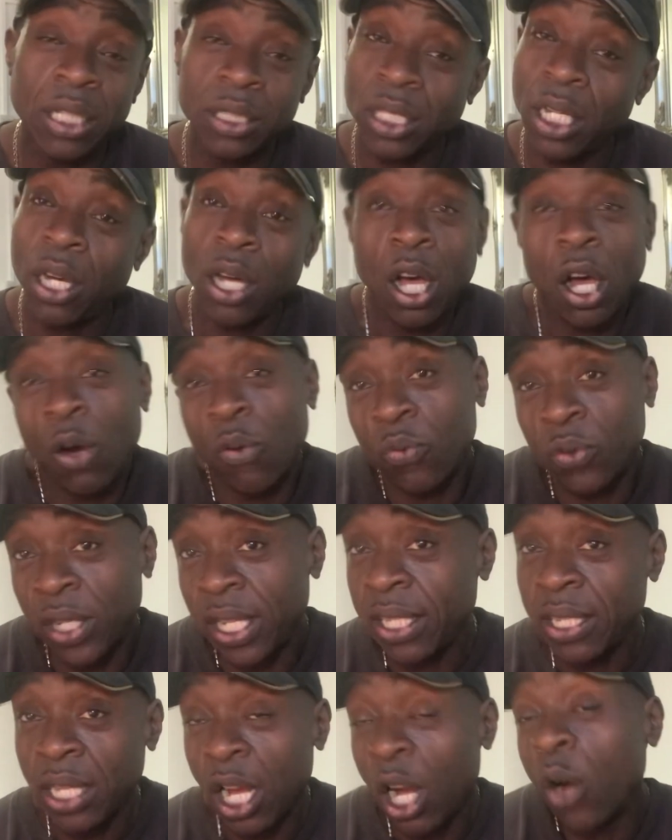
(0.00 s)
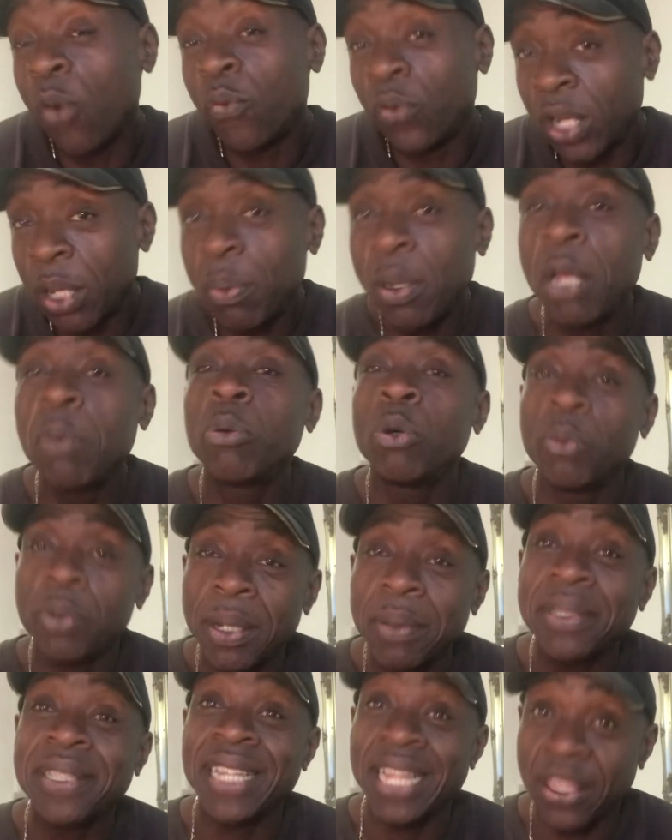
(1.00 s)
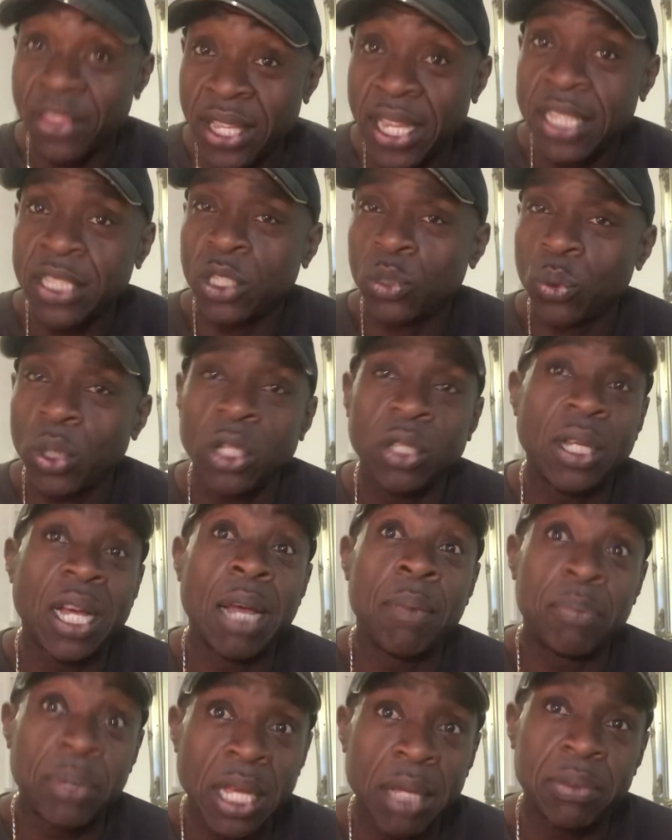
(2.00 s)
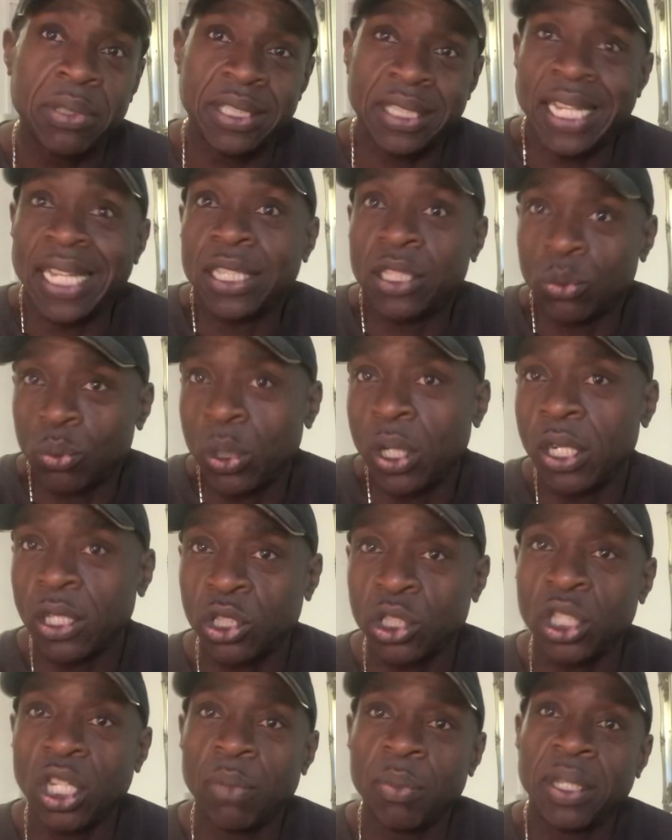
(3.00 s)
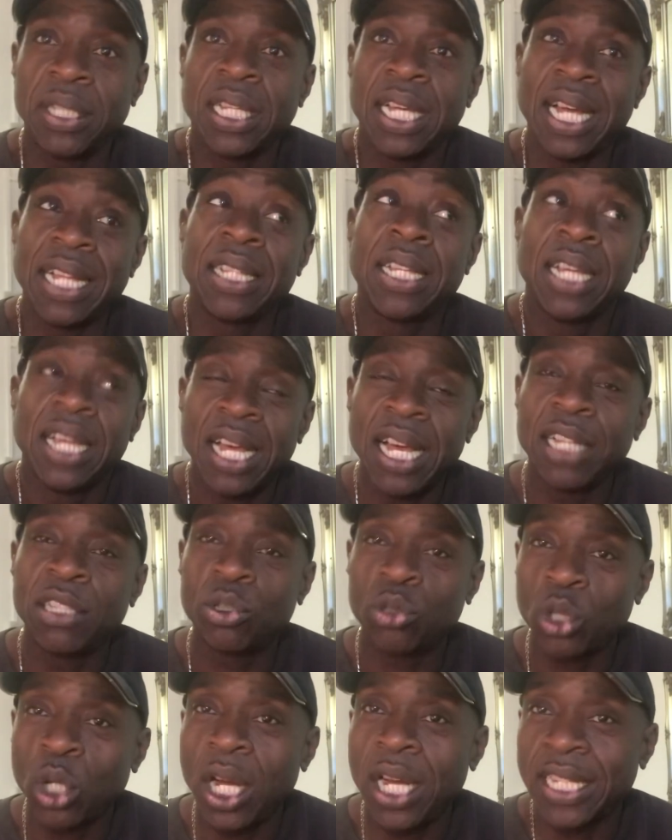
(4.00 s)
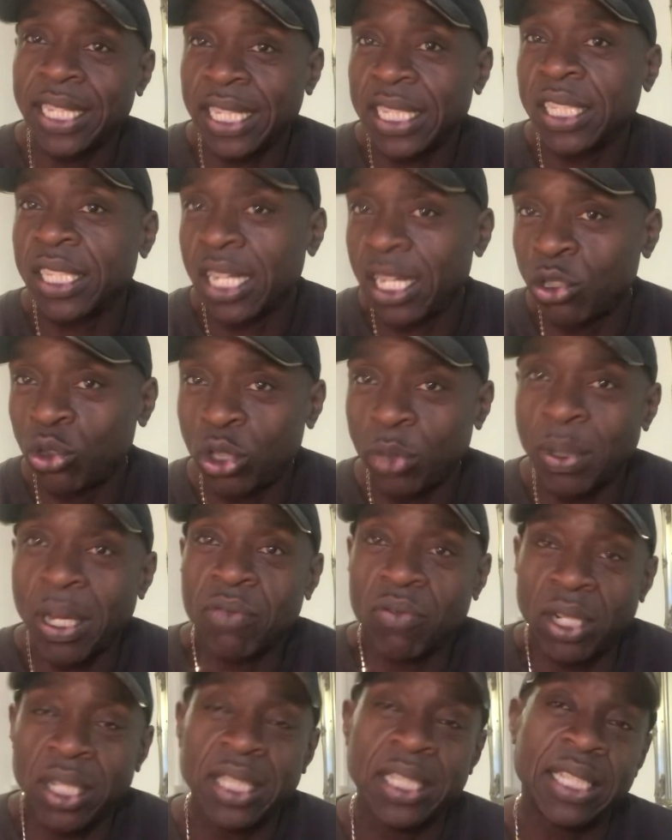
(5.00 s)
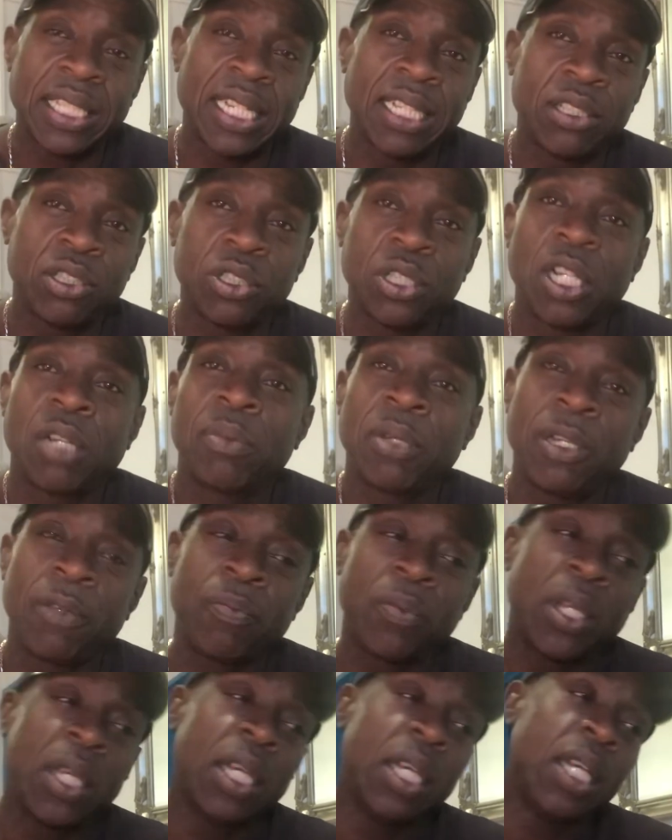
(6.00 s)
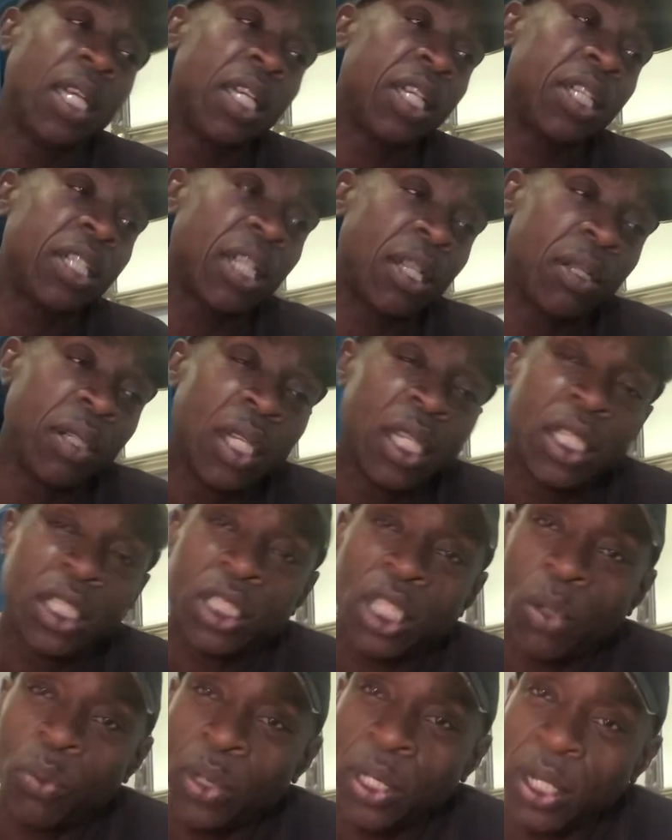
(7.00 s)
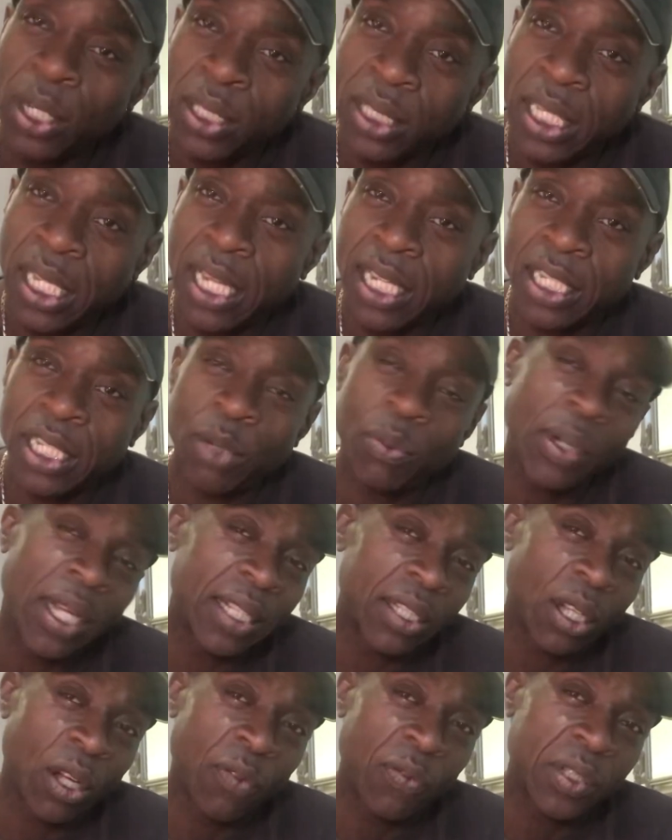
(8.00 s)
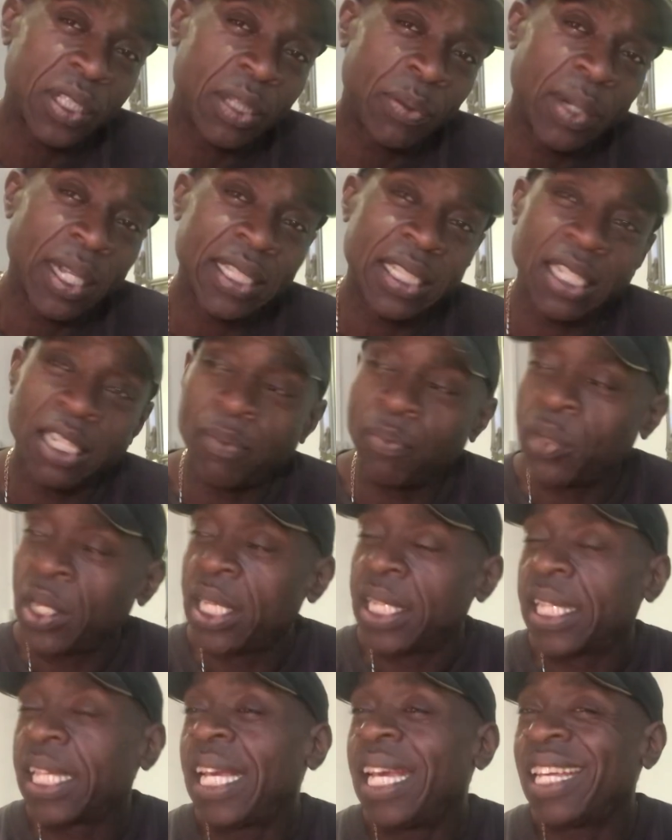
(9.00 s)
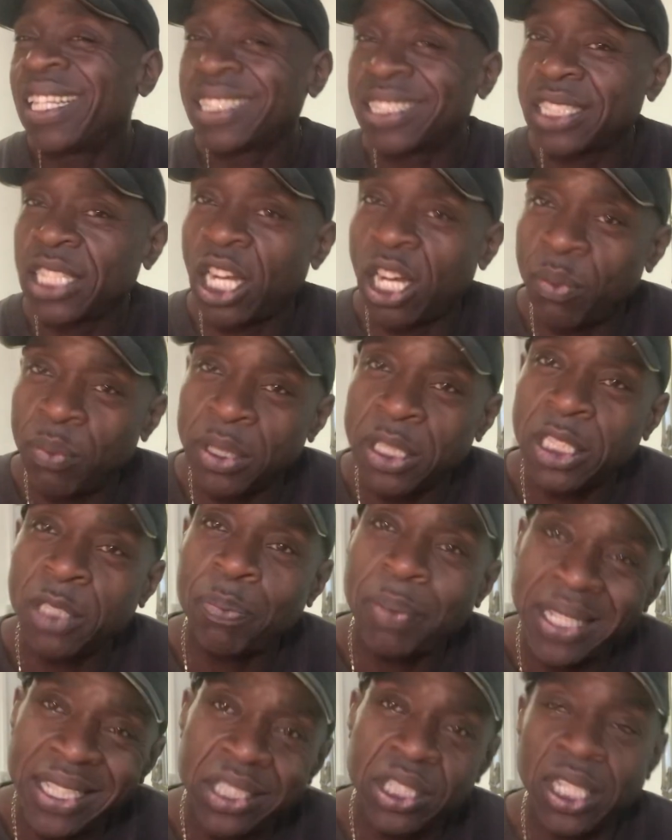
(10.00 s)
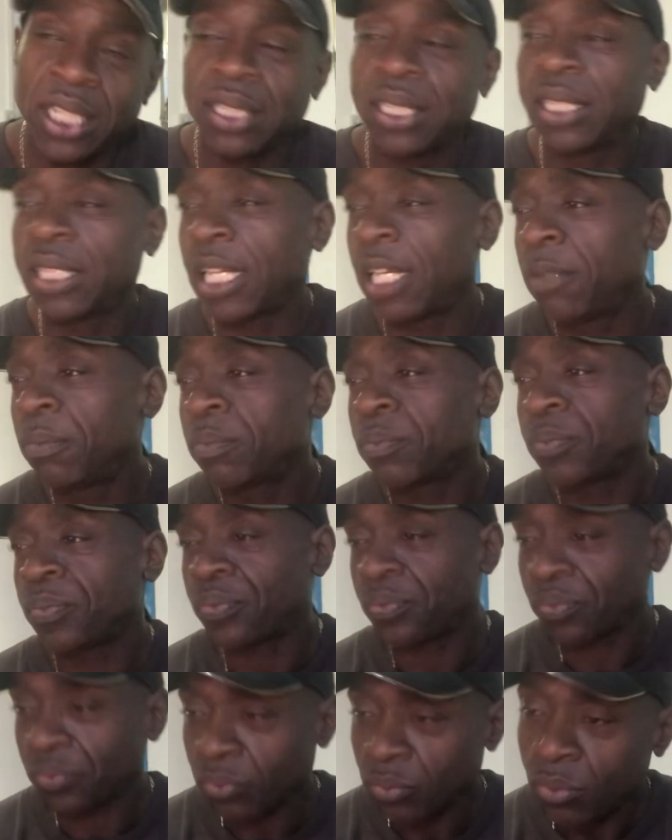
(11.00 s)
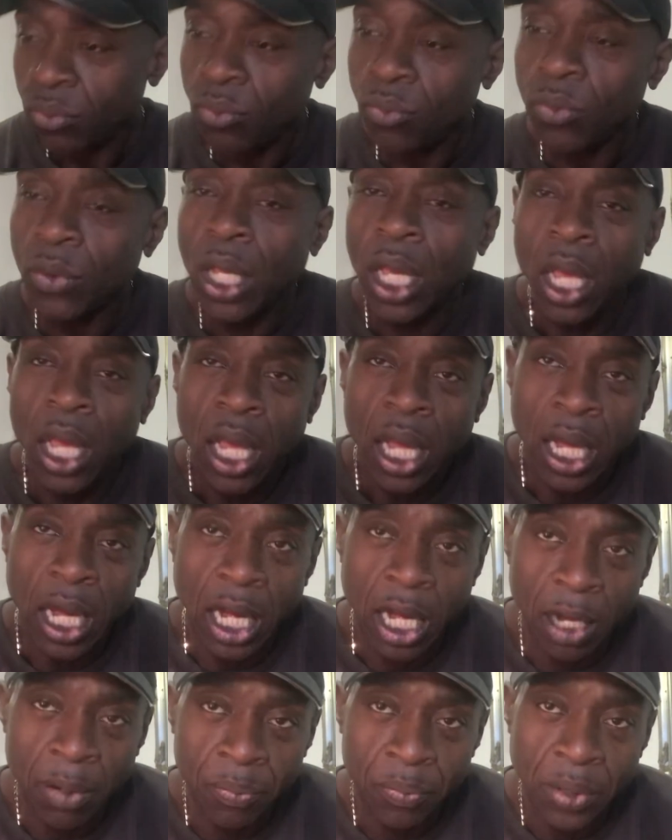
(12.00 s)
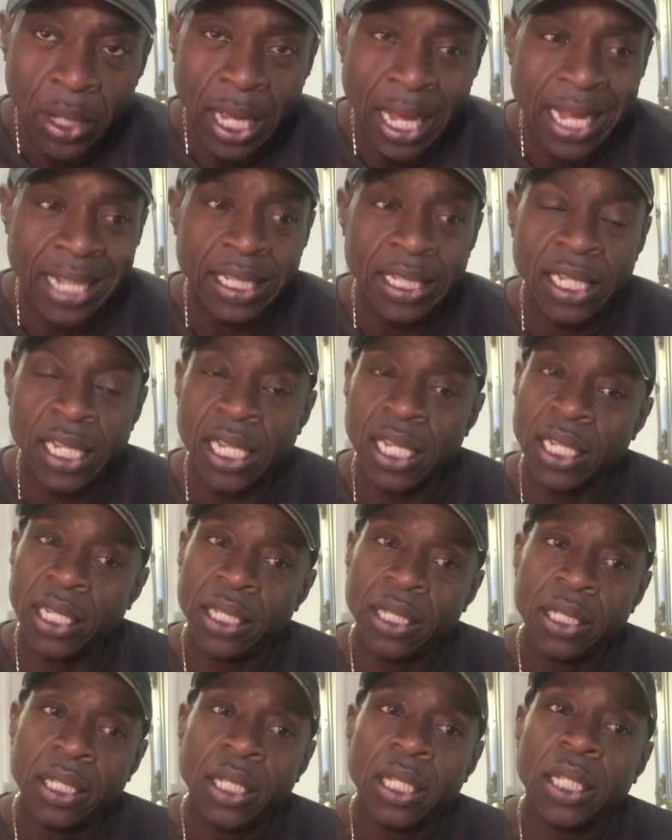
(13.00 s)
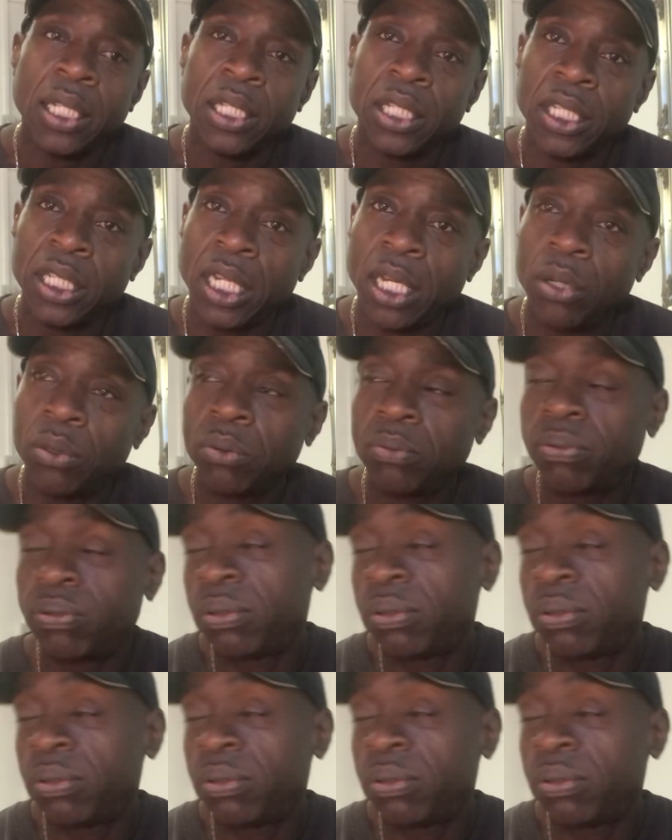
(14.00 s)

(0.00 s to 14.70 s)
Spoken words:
hopefully people will be able to get theirs as well and be able to get to work. Do you know what I mean? And try and get the country back running again. Do you know what I mean? So we got we had Keir Starmer's speech yesterday, and I don't know.